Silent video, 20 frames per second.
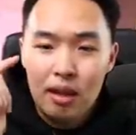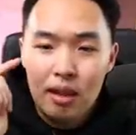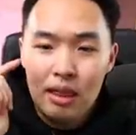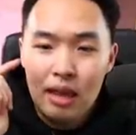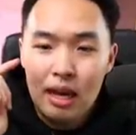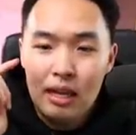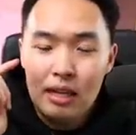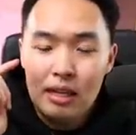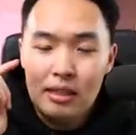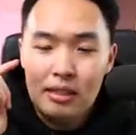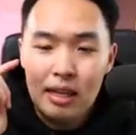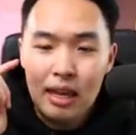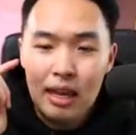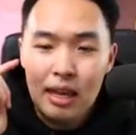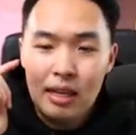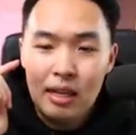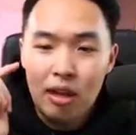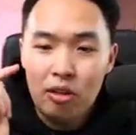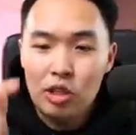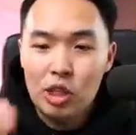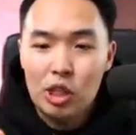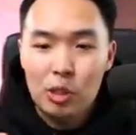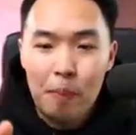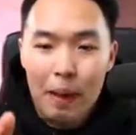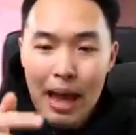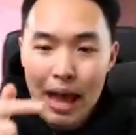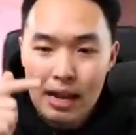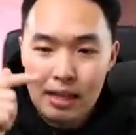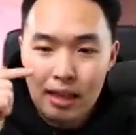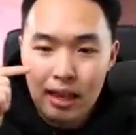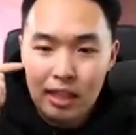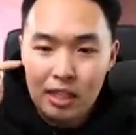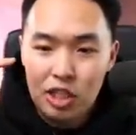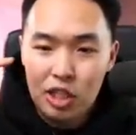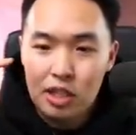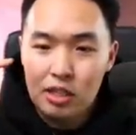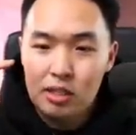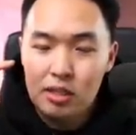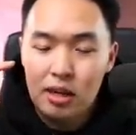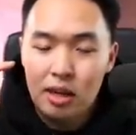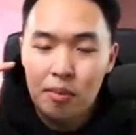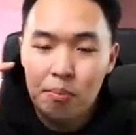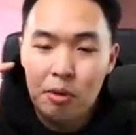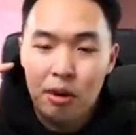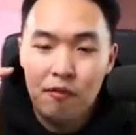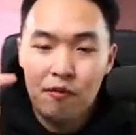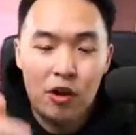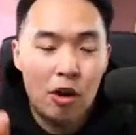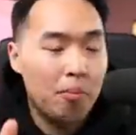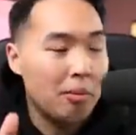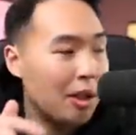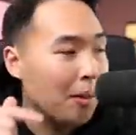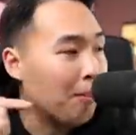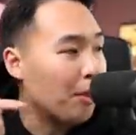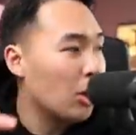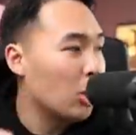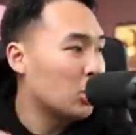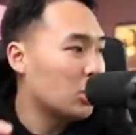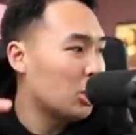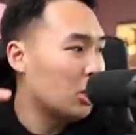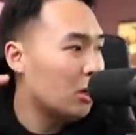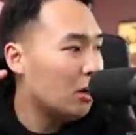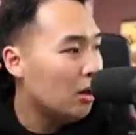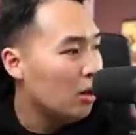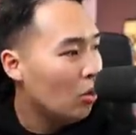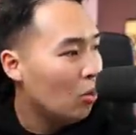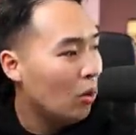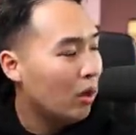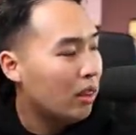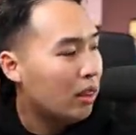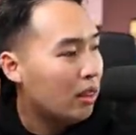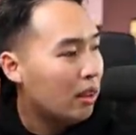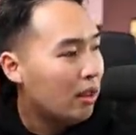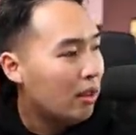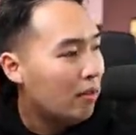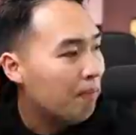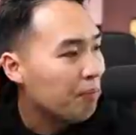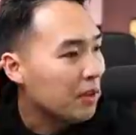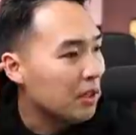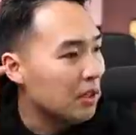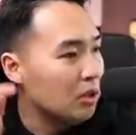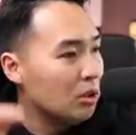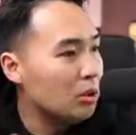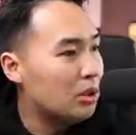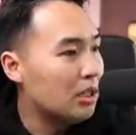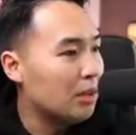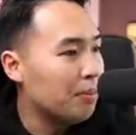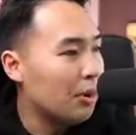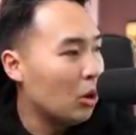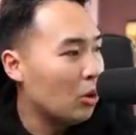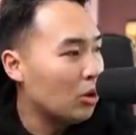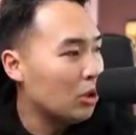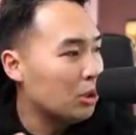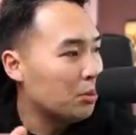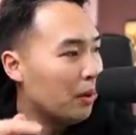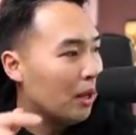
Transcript: That is another SPAC that just um, confirmed their merger with Lucid Motors.